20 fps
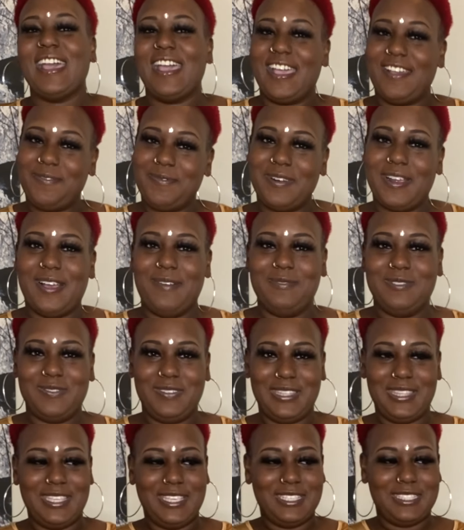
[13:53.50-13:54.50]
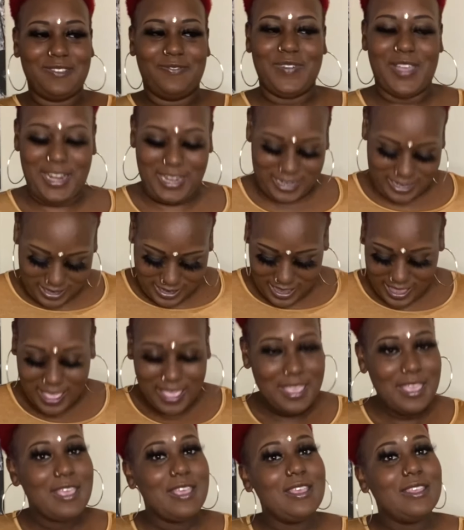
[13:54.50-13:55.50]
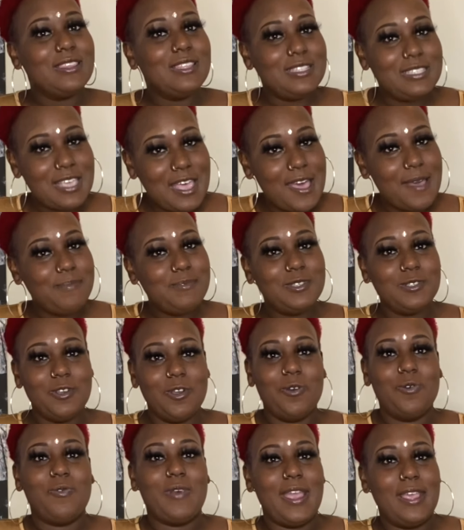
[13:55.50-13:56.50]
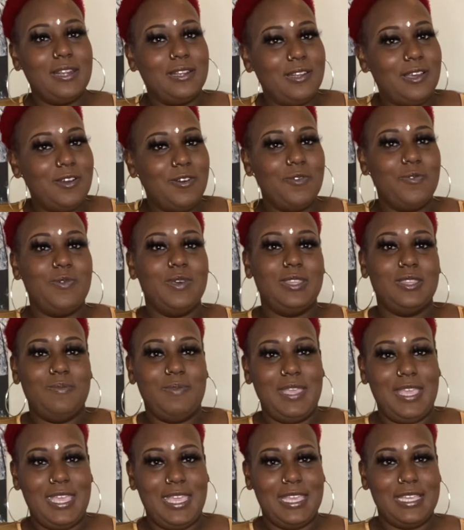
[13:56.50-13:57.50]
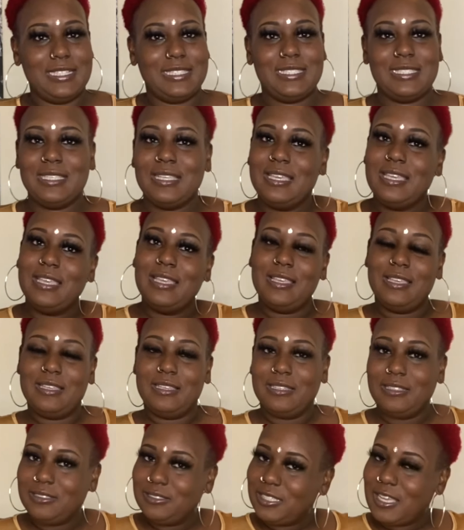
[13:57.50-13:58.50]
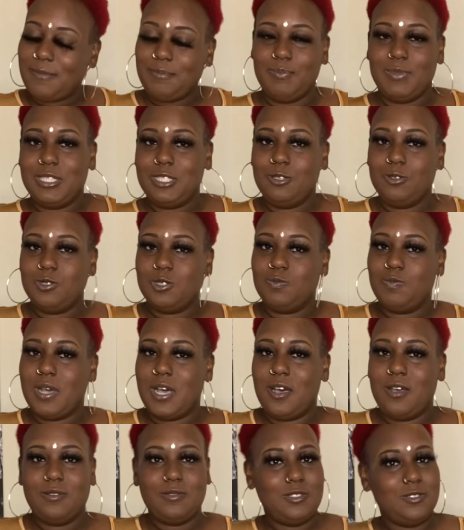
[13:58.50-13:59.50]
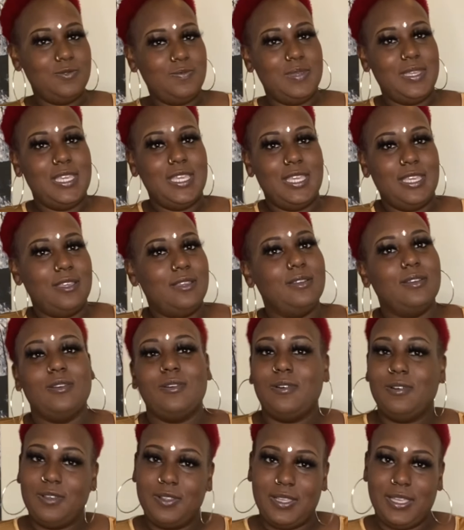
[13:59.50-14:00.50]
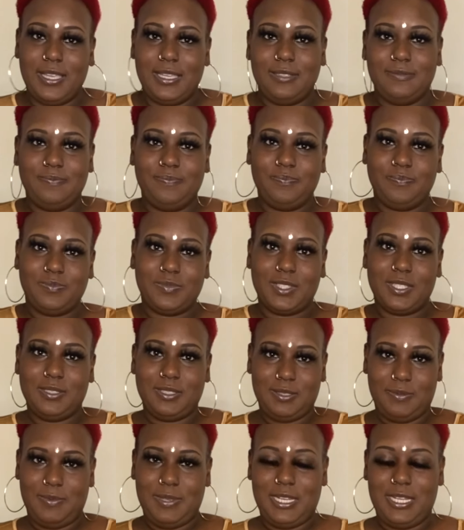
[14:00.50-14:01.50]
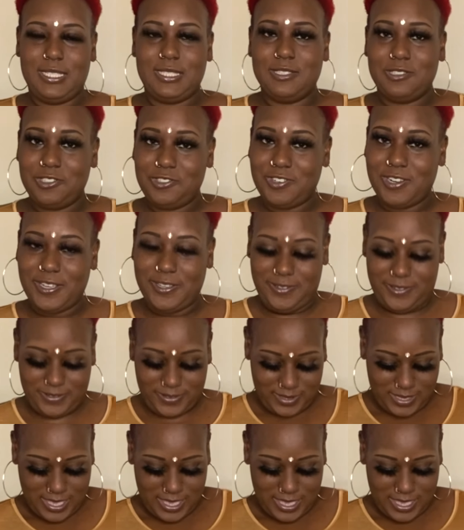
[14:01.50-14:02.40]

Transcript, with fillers: I have problems with this. If I didn't top to go right along with pants, top to be too small, too big, all that. But it's a struggle.